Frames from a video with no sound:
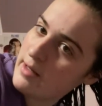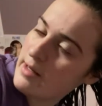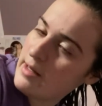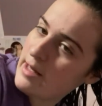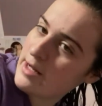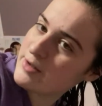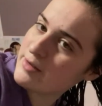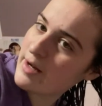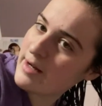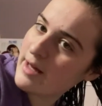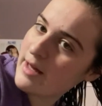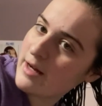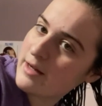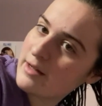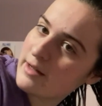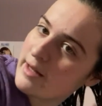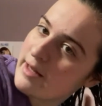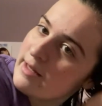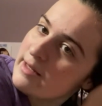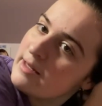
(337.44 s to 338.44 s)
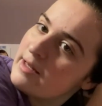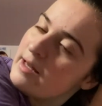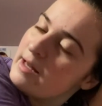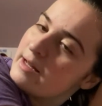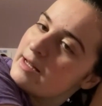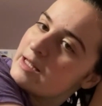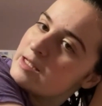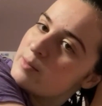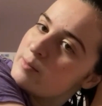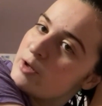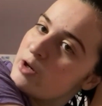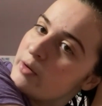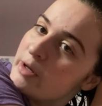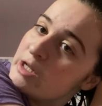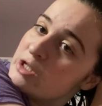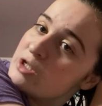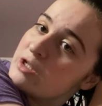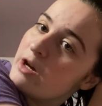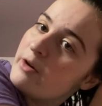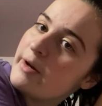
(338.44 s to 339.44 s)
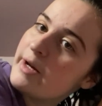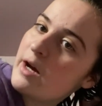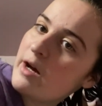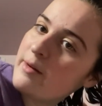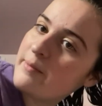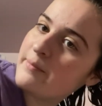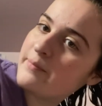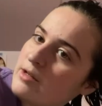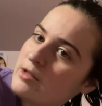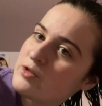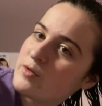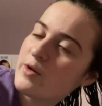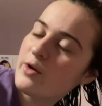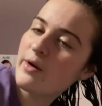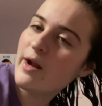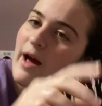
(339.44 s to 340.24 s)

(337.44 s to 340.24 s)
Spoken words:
and try to get it to like get some cohesion going on, so I don't